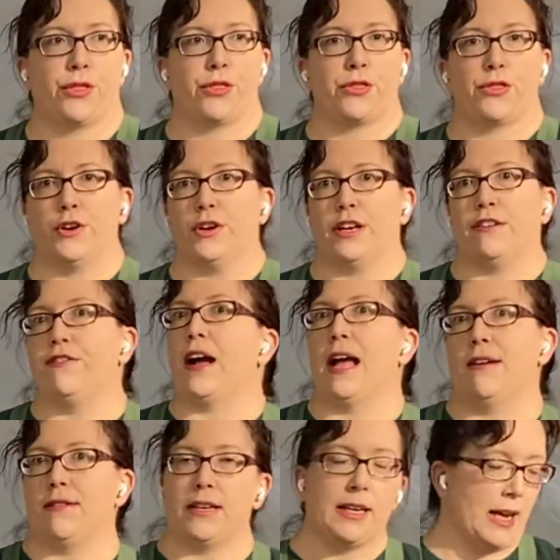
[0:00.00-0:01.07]

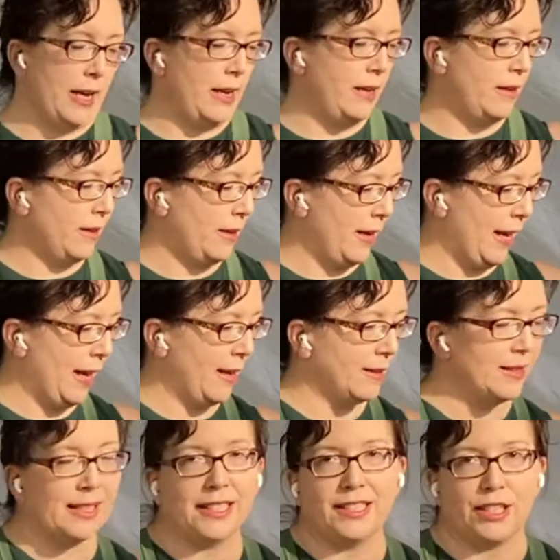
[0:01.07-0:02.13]
35 at night and
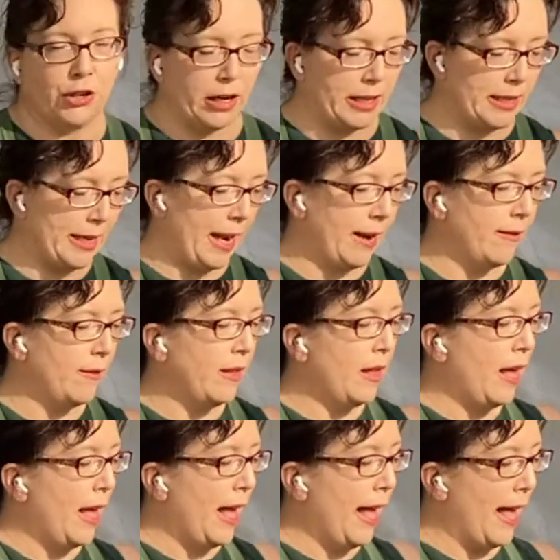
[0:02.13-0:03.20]
60 during the day.
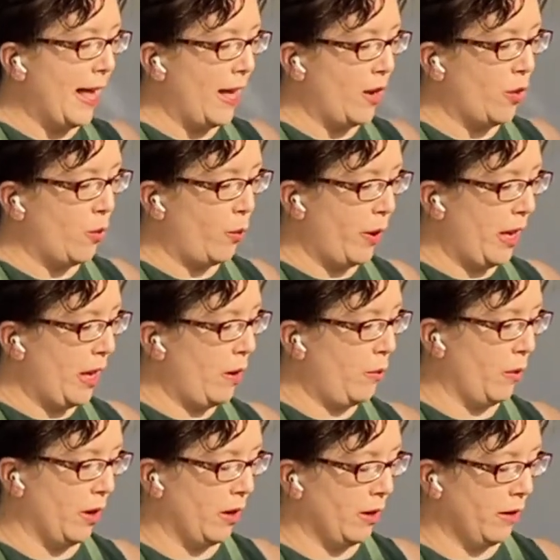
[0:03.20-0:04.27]
And we
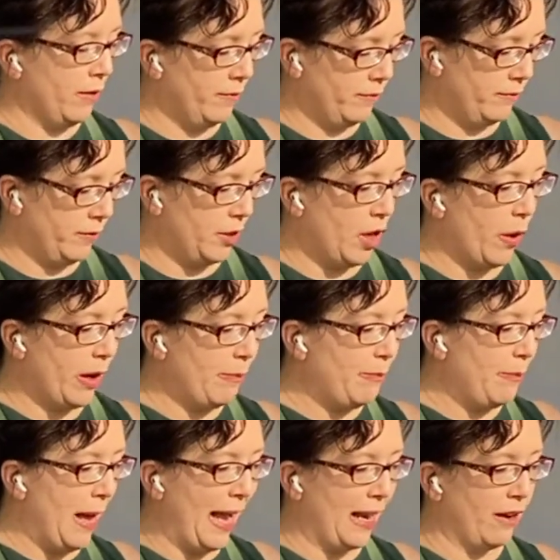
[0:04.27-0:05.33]
were going
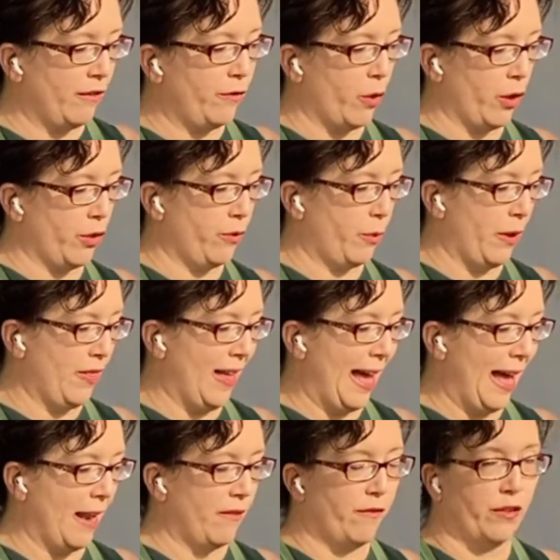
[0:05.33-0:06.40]
back and forth with
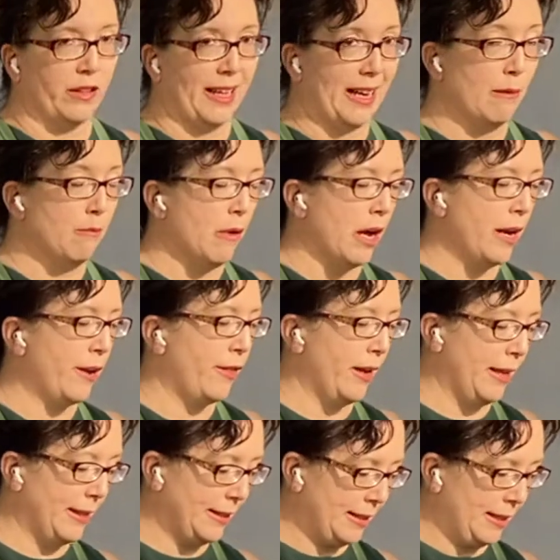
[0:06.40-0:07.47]
that for like a month,
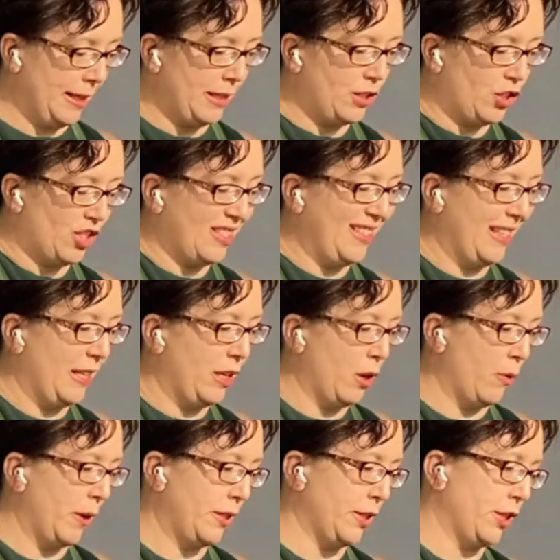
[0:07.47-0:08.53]
and the seeds just didn't know
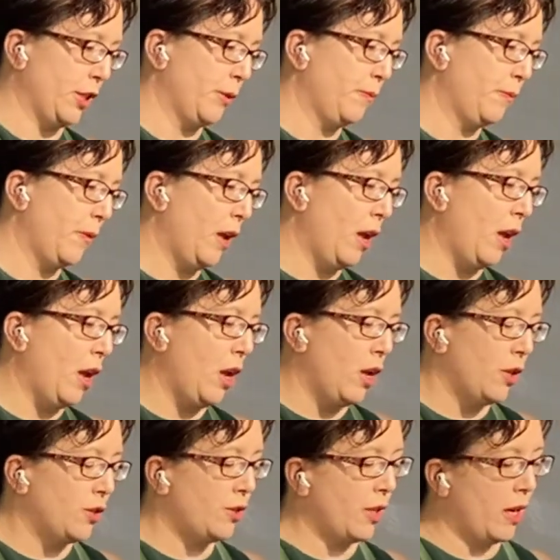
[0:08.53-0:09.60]
what to do.
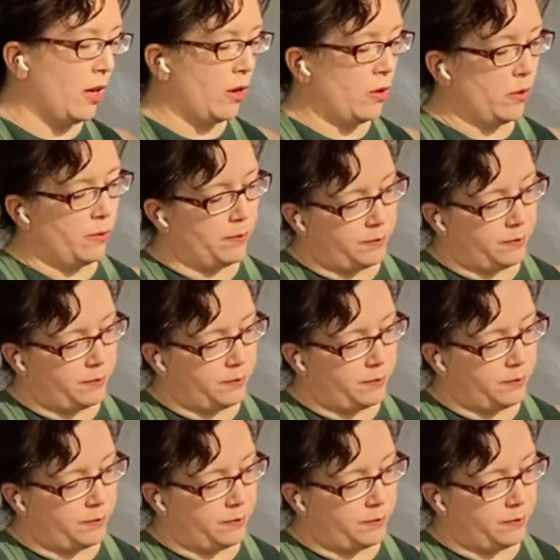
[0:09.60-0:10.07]
So